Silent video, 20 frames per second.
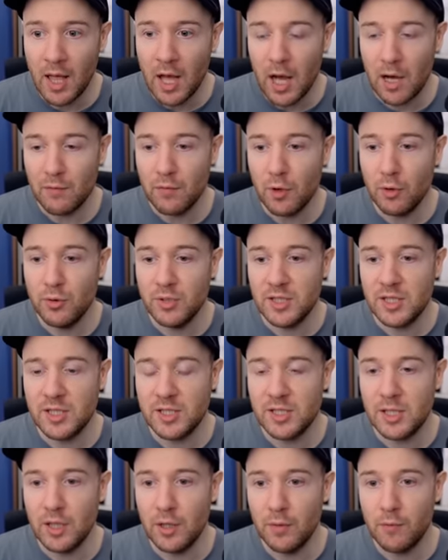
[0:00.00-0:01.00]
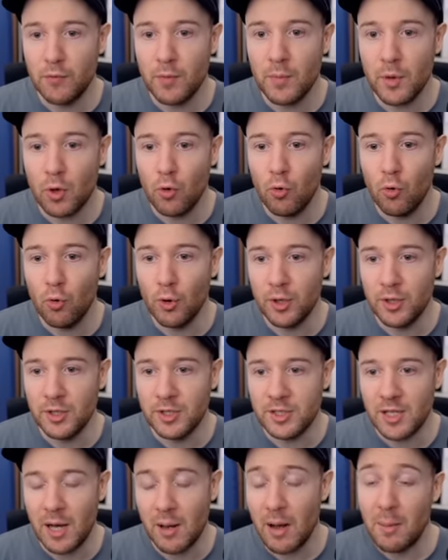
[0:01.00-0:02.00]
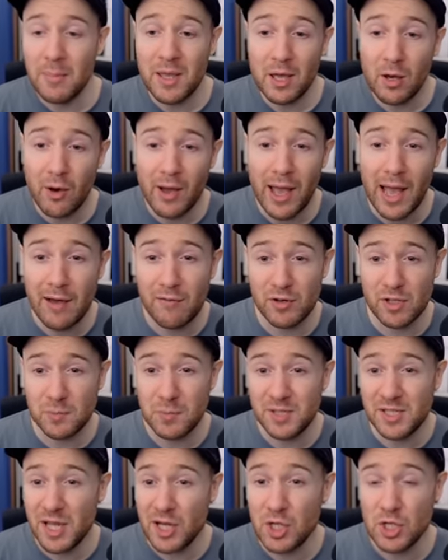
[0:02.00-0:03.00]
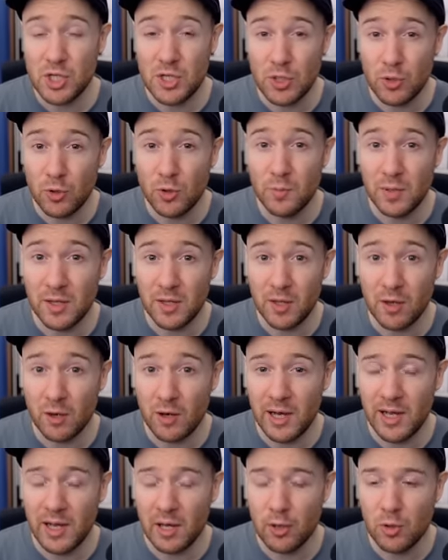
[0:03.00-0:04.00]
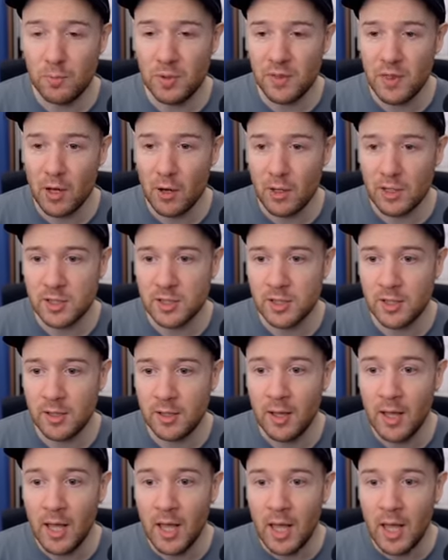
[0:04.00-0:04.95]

I've noticed that from the corners, I mean, Kai Havertz potentially could be the guy and could be the answer,